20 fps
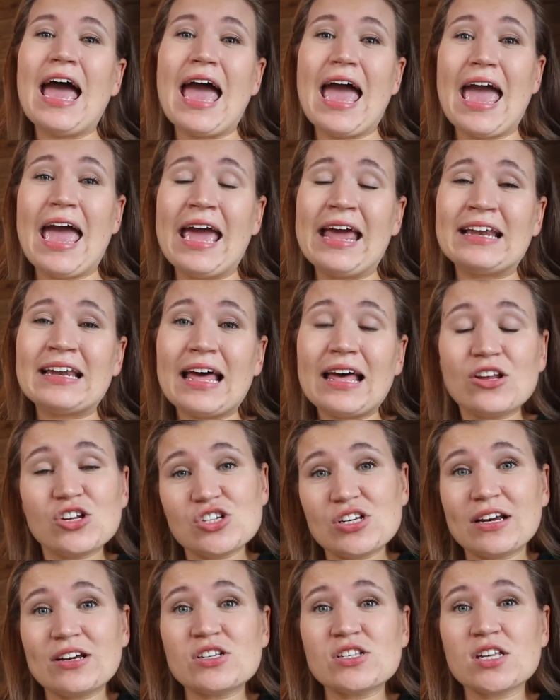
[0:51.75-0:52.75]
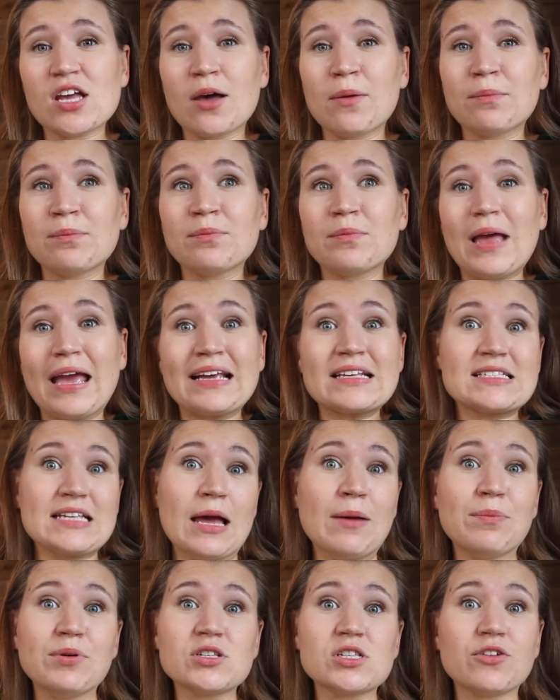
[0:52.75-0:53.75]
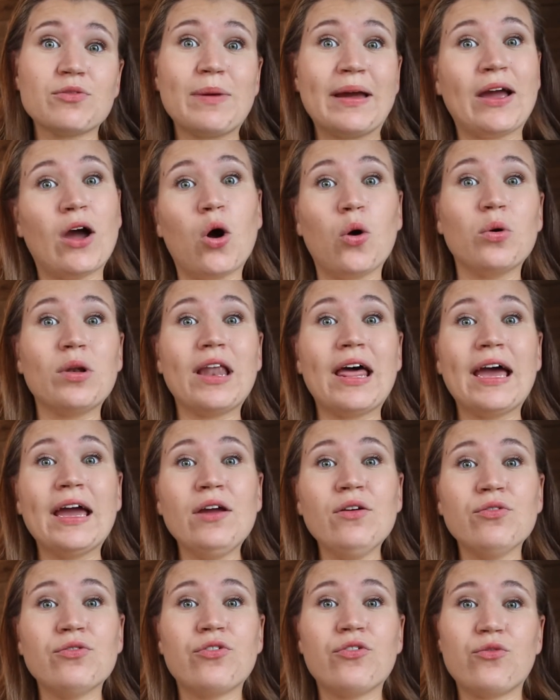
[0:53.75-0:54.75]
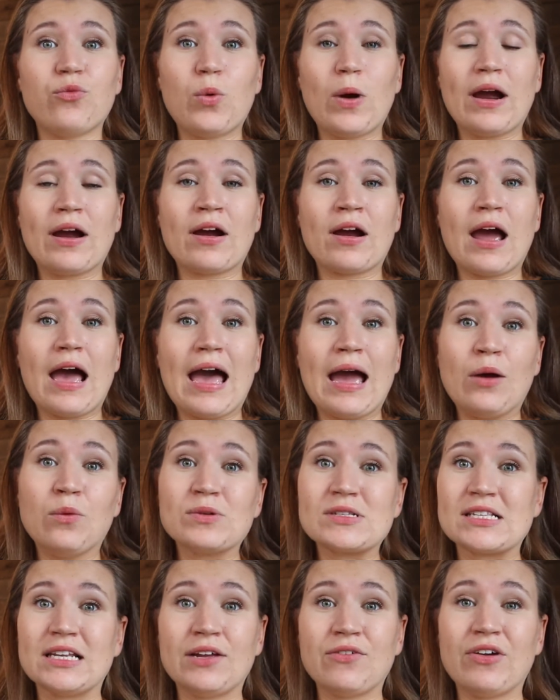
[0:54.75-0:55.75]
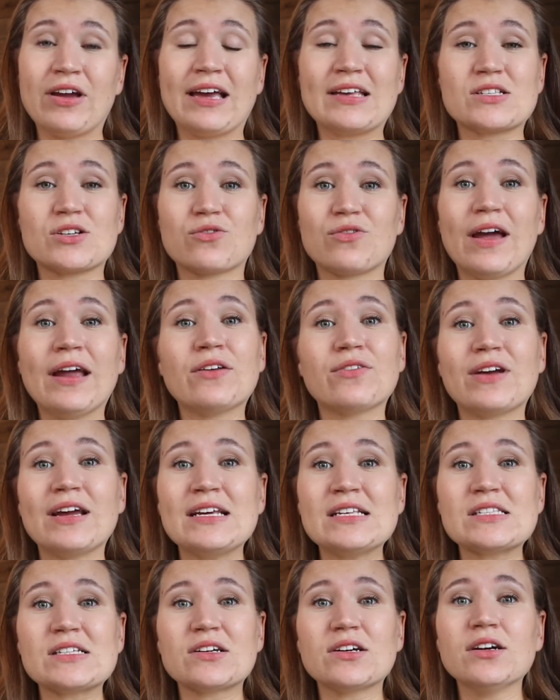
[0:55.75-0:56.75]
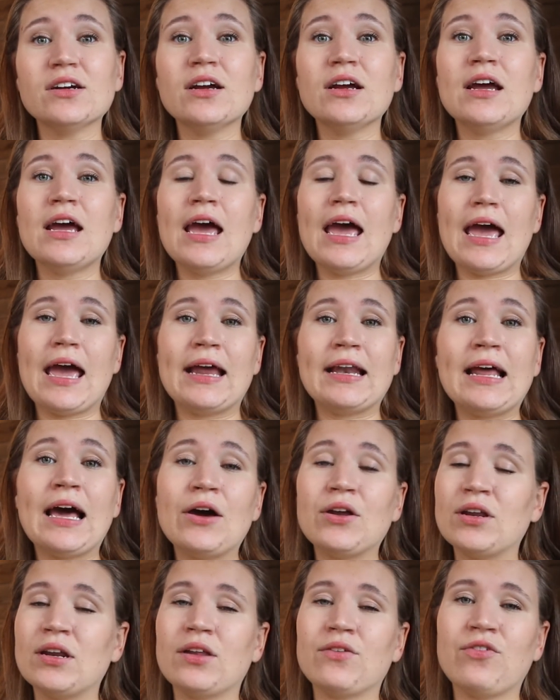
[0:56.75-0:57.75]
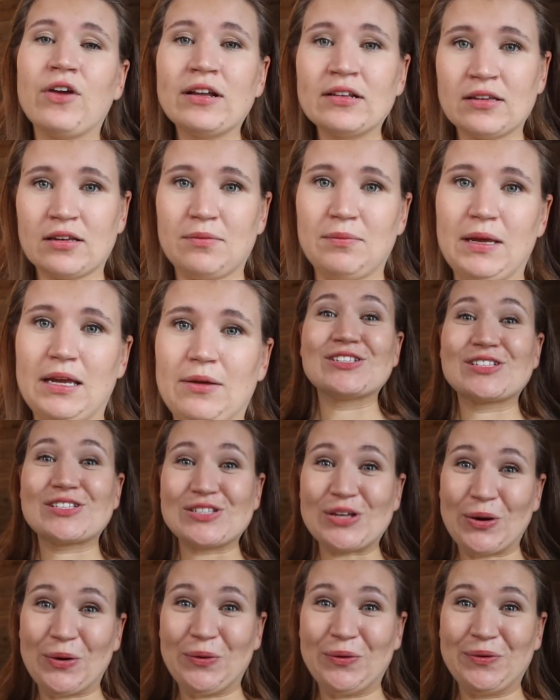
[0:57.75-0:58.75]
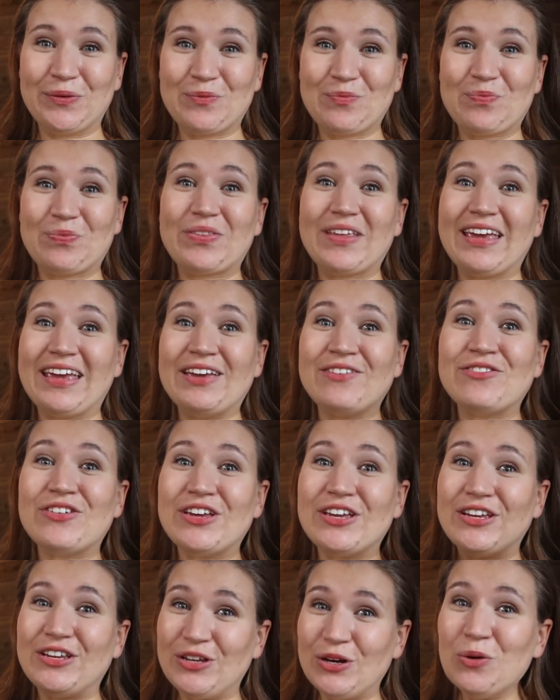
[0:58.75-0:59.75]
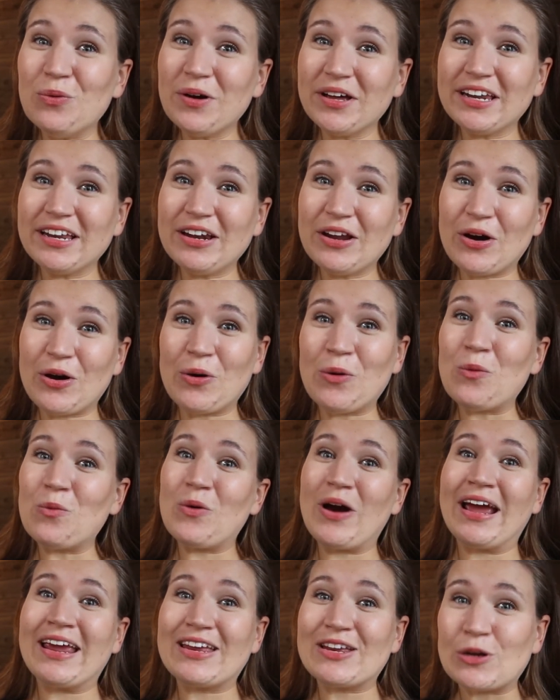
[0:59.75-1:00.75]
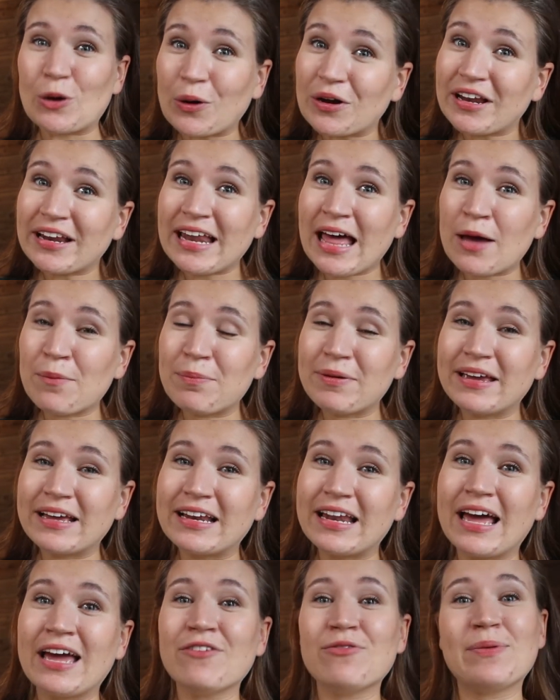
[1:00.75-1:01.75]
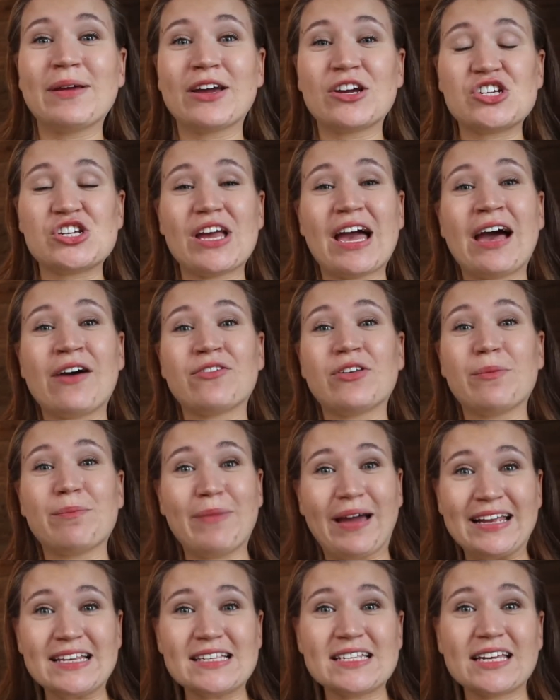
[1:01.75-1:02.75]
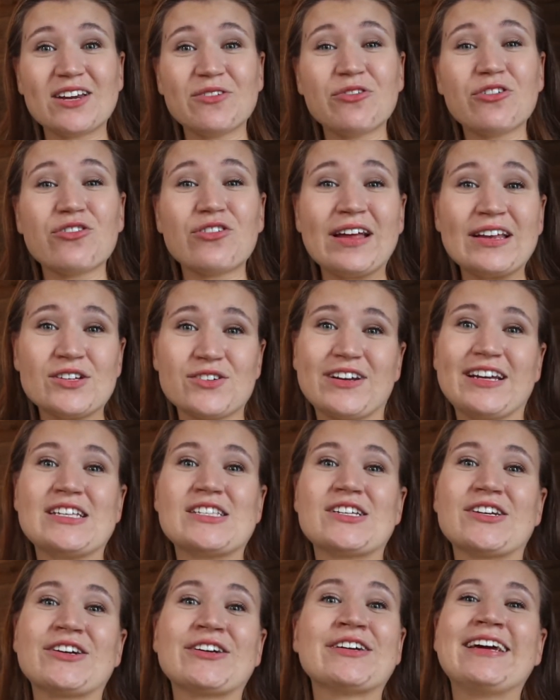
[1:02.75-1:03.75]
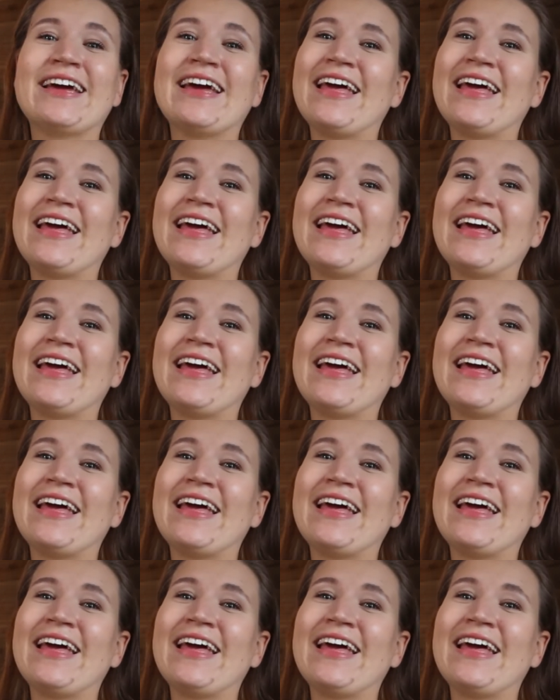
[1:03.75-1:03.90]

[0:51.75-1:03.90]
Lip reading: and I'll share some examples of my own life where I was living as a red racer and how that affected me. So, if you want to know why you're not happy in life because you have the mindset of a red racer,